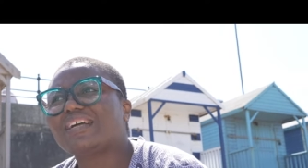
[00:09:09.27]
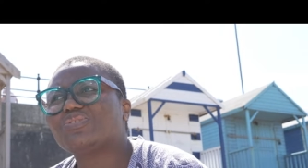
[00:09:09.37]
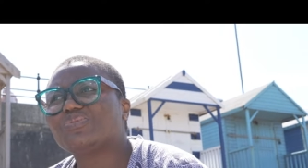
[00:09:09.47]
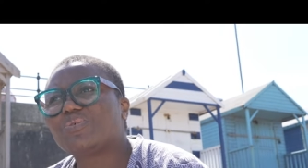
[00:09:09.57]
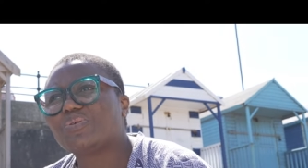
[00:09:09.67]
I
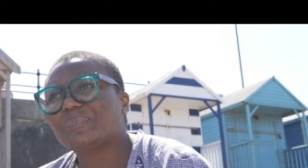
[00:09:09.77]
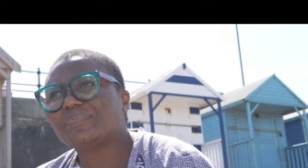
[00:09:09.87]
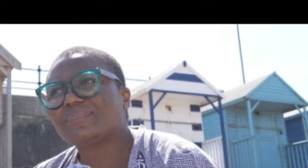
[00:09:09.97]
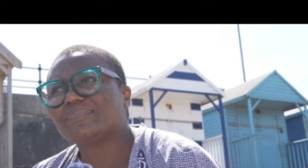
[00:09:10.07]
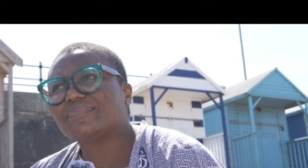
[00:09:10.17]
had to come.
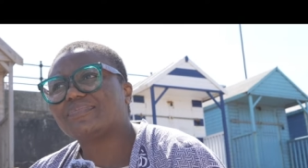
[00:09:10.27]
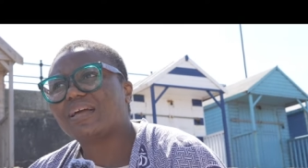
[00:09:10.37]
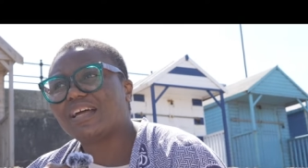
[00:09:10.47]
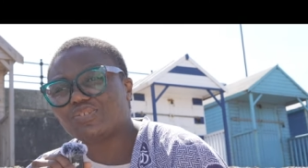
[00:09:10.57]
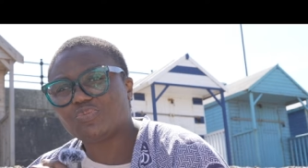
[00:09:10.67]

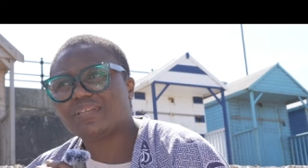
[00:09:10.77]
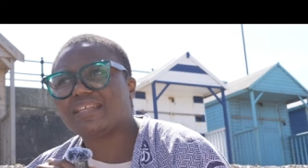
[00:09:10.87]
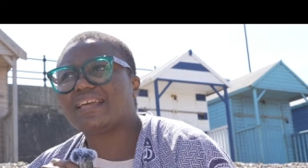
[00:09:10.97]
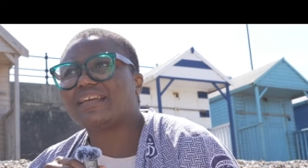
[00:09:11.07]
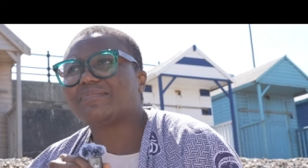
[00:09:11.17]
I had to be
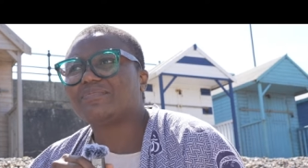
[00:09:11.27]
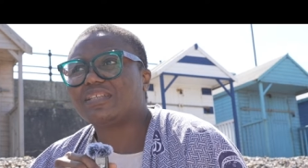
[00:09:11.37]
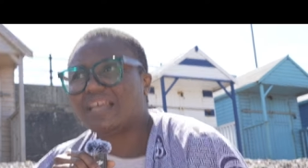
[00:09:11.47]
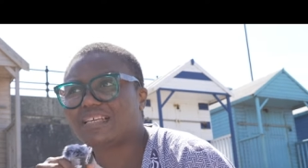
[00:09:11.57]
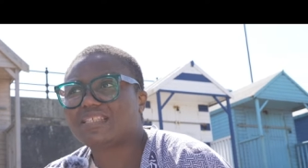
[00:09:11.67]
there
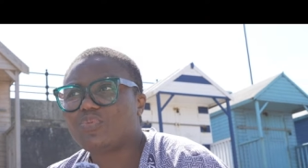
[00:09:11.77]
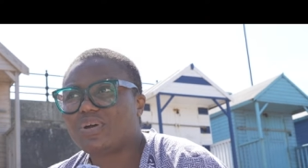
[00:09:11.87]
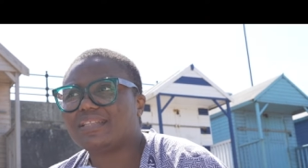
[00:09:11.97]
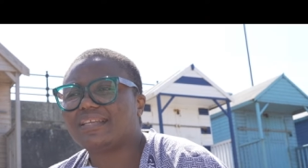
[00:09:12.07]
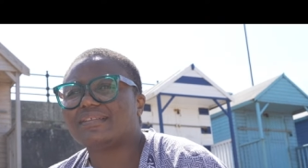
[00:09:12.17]
as they
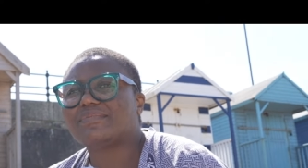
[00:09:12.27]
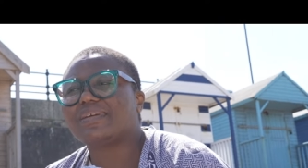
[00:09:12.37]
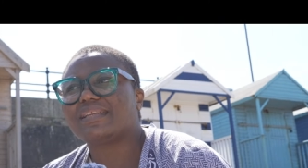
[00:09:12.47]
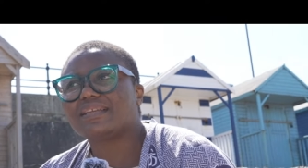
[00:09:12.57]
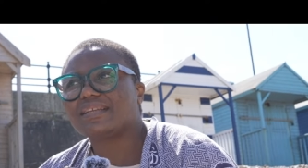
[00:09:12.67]
wanted,
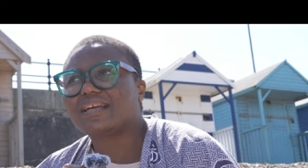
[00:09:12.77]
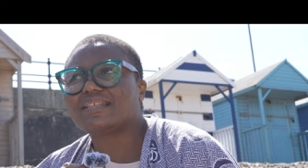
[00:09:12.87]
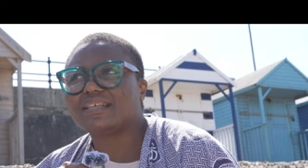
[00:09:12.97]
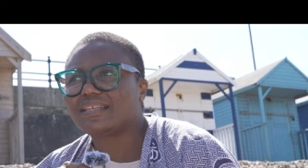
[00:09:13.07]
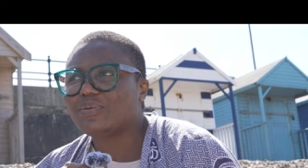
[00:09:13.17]
but I
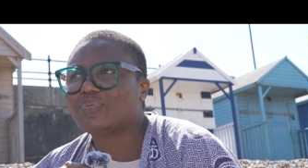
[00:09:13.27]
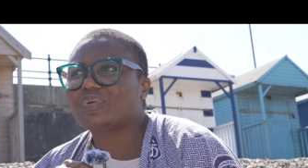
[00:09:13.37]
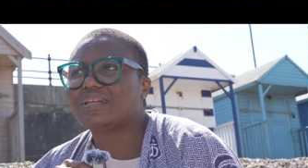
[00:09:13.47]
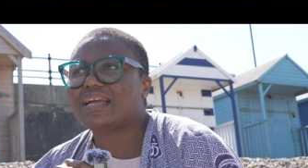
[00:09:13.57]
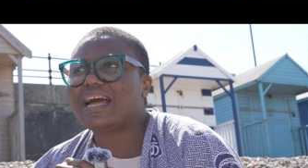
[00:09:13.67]
said I
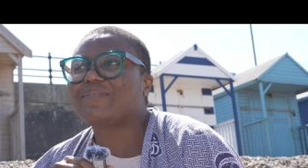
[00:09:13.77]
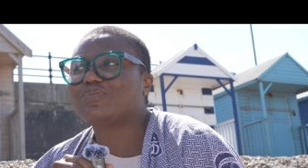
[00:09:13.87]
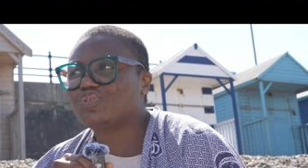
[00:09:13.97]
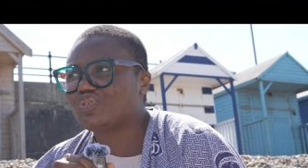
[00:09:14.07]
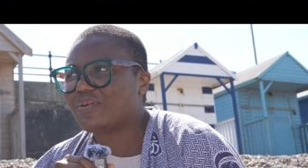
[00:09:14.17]

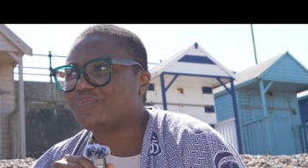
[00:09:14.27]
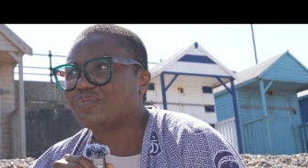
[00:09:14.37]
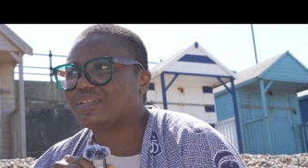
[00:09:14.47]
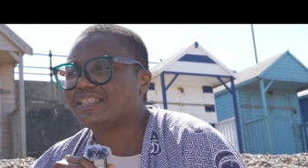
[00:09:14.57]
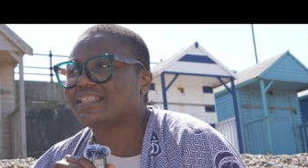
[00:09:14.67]
have to
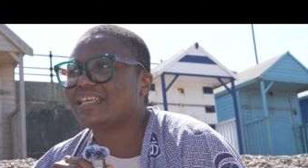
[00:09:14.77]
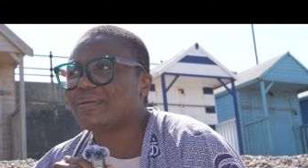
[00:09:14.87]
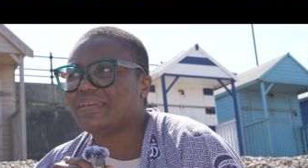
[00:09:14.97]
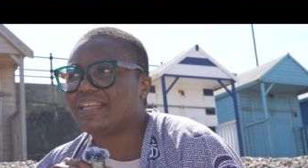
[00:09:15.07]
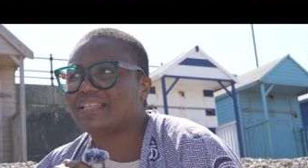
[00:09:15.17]
travel. It is
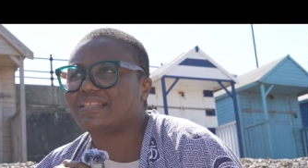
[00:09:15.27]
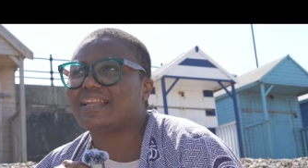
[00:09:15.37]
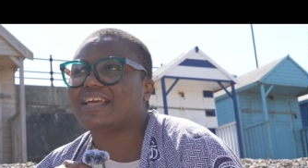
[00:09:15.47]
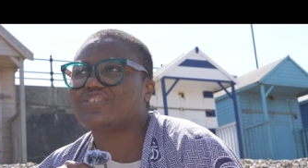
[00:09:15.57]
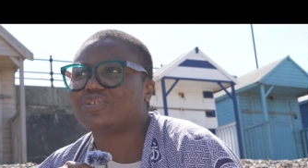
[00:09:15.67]
imminent
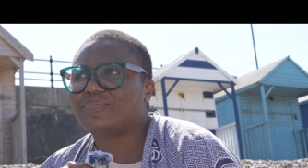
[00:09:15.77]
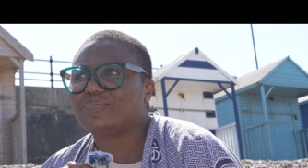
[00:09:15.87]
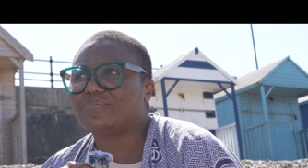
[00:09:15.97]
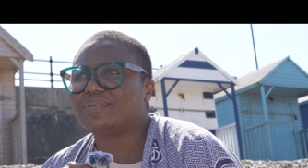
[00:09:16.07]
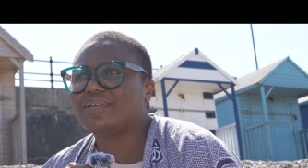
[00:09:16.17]
that I
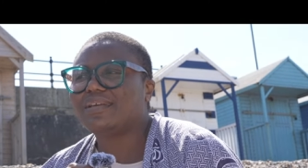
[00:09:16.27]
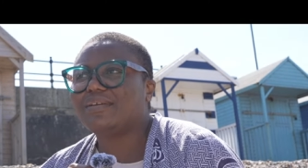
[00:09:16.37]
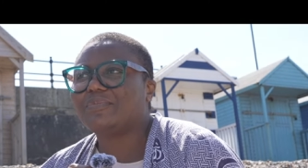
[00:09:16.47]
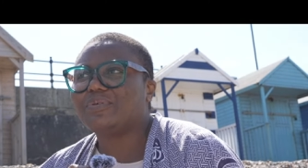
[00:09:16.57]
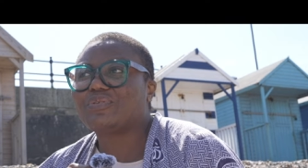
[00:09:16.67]
travel,
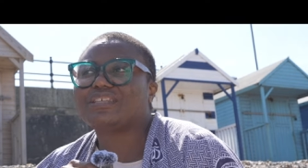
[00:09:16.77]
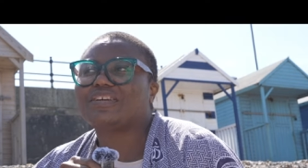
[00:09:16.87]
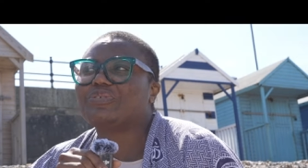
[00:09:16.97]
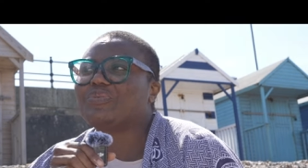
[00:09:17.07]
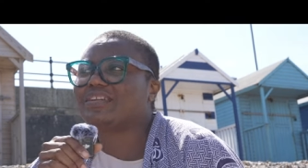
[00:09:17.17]
because
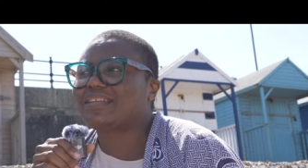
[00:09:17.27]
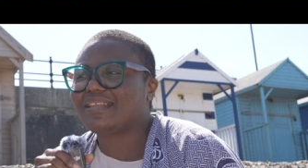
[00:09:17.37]
I don't want to